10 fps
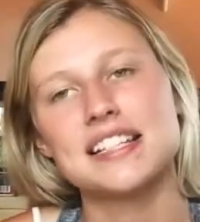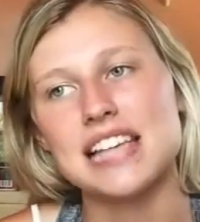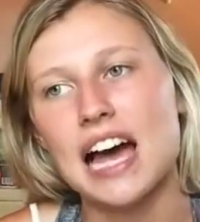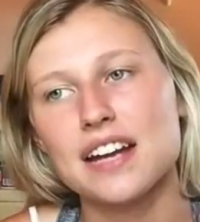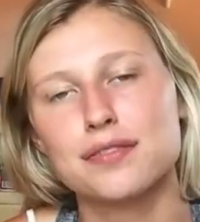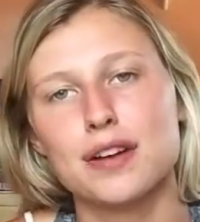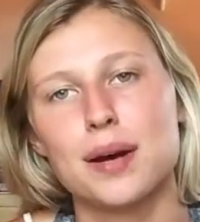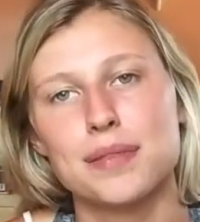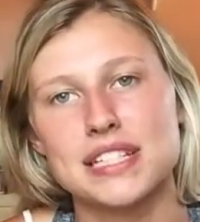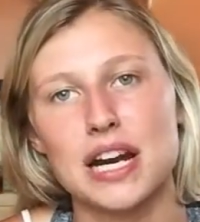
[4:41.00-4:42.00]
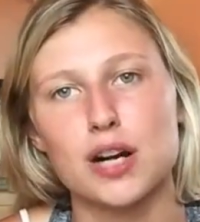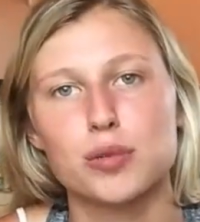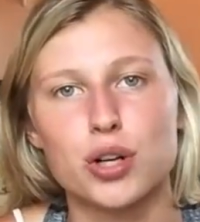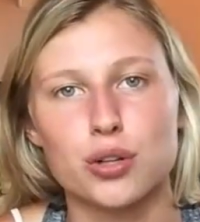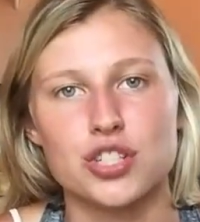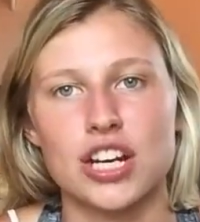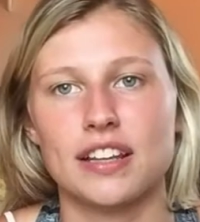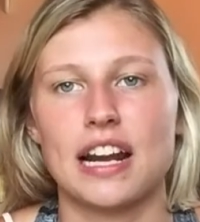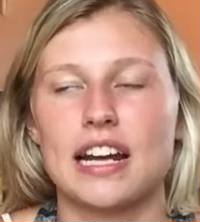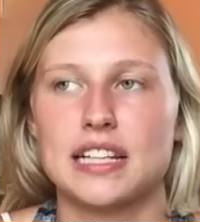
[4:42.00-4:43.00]
aside from the terrible
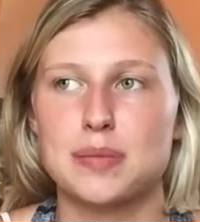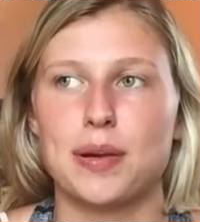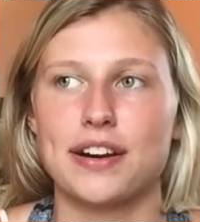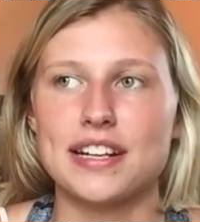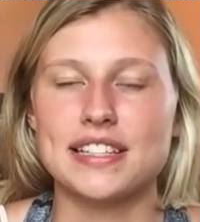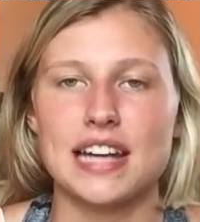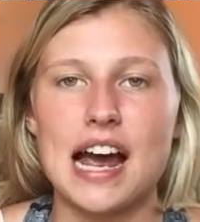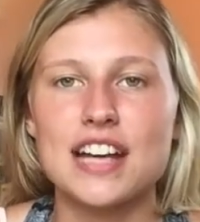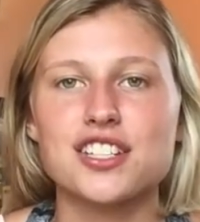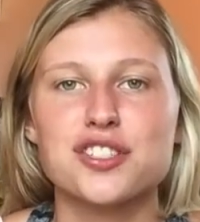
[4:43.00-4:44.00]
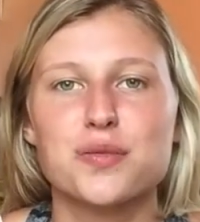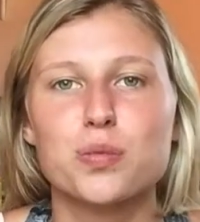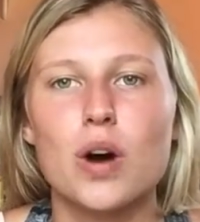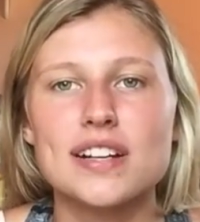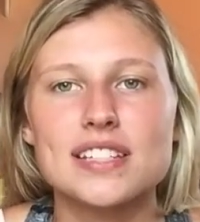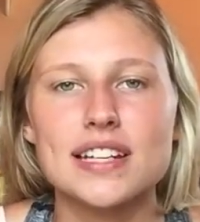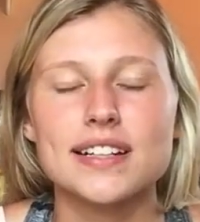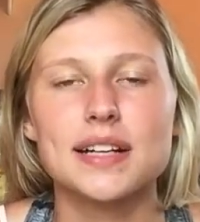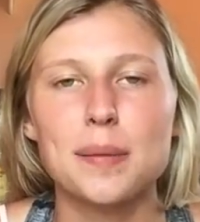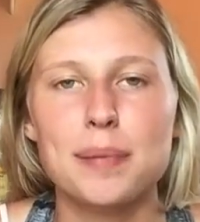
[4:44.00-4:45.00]
coaching that I experienced, I just wasn't
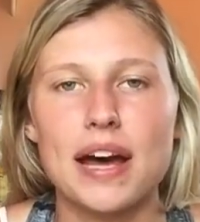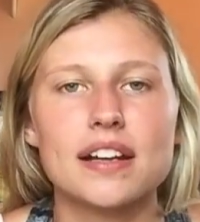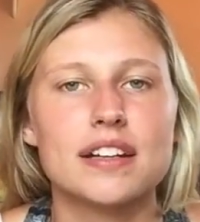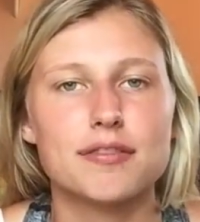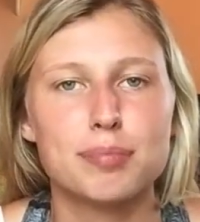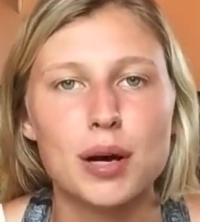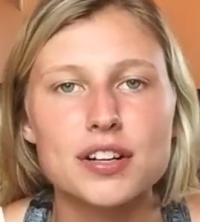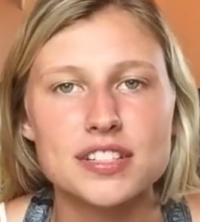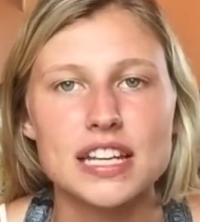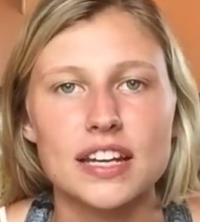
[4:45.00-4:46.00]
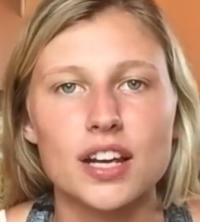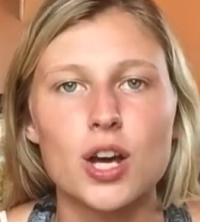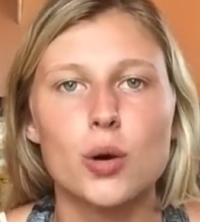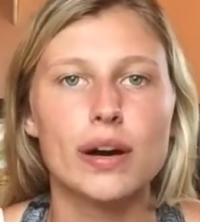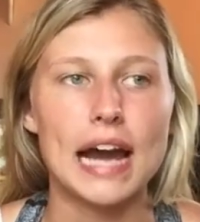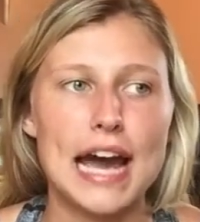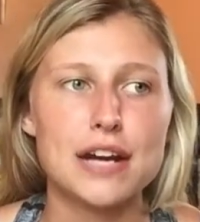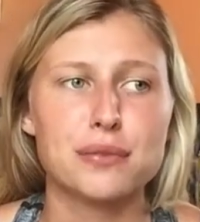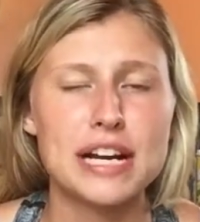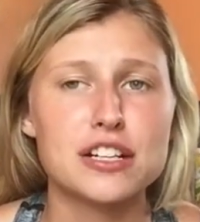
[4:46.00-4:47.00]
a competitive person. When
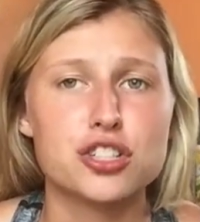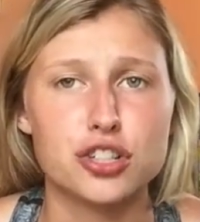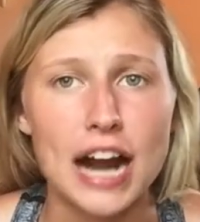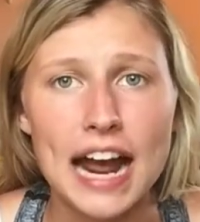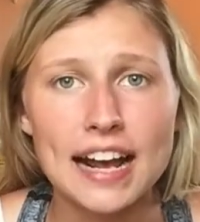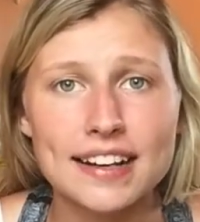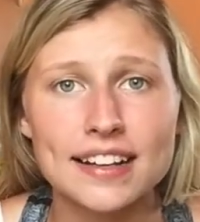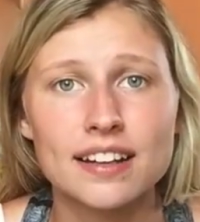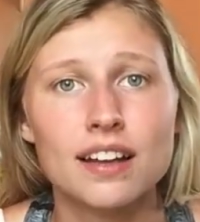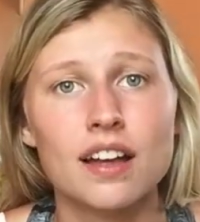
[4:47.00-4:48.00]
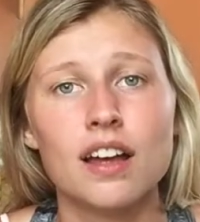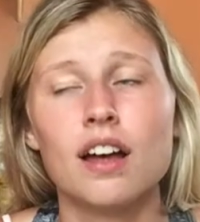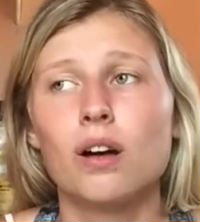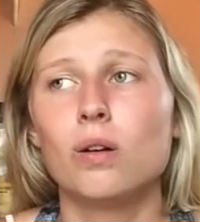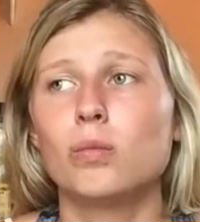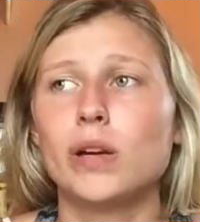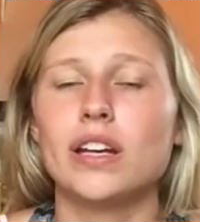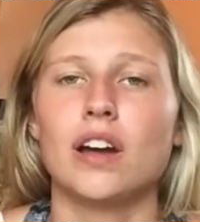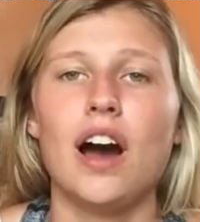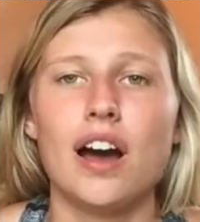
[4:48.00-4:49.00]
I ran track, oh
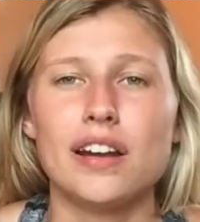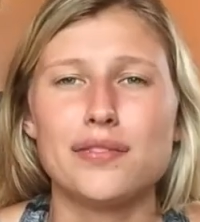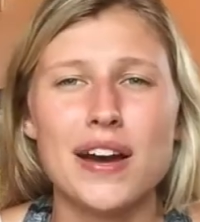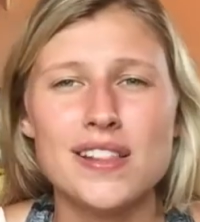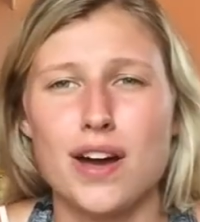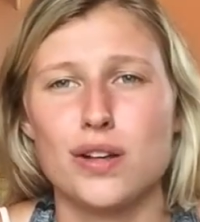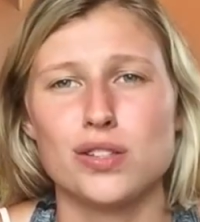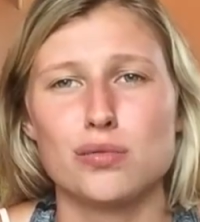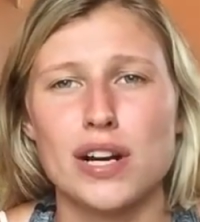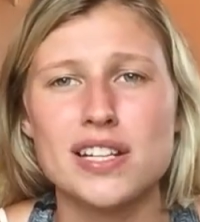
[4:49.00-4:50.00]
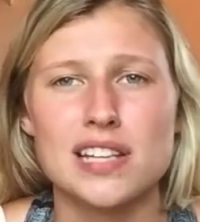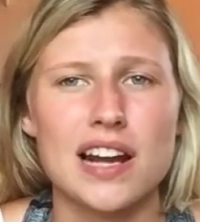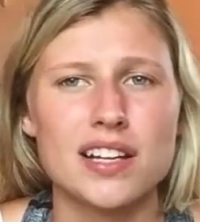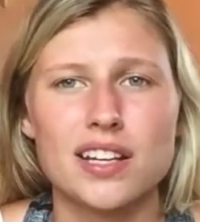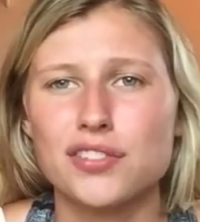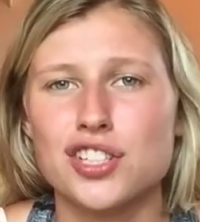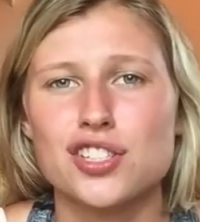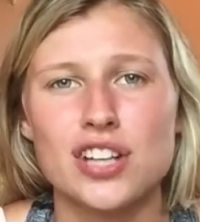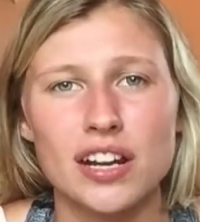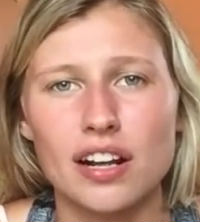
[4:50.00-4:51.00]
my god, if I lost the race, I didn't give a
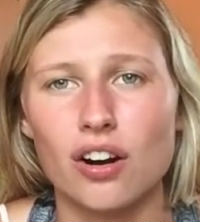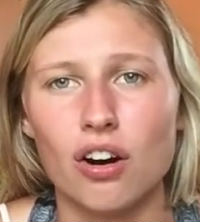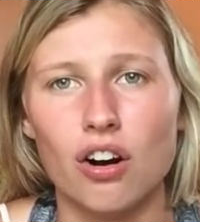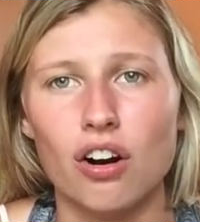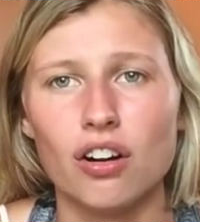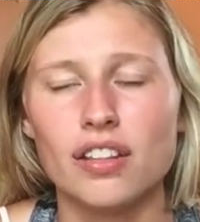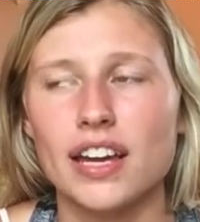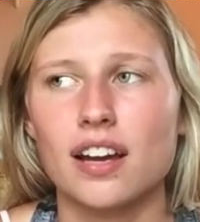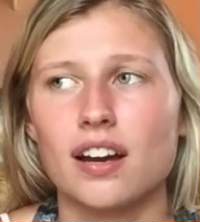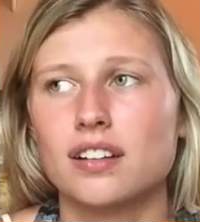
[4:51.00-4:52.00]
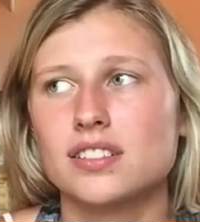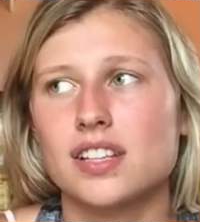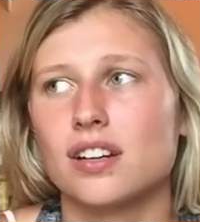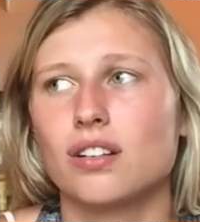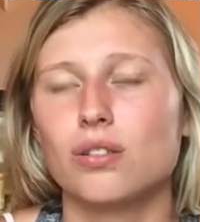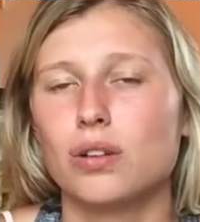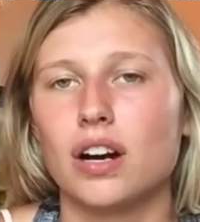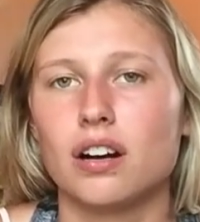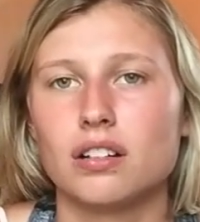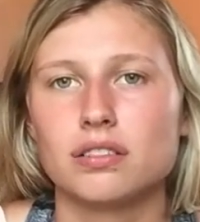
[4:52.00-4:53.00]
shit at all. Like, I was like, oh
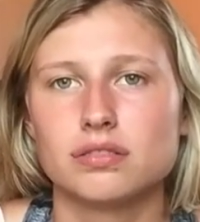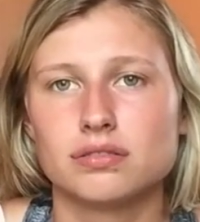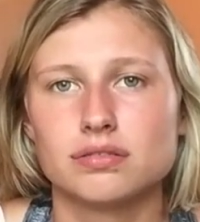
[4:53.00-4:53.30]
well,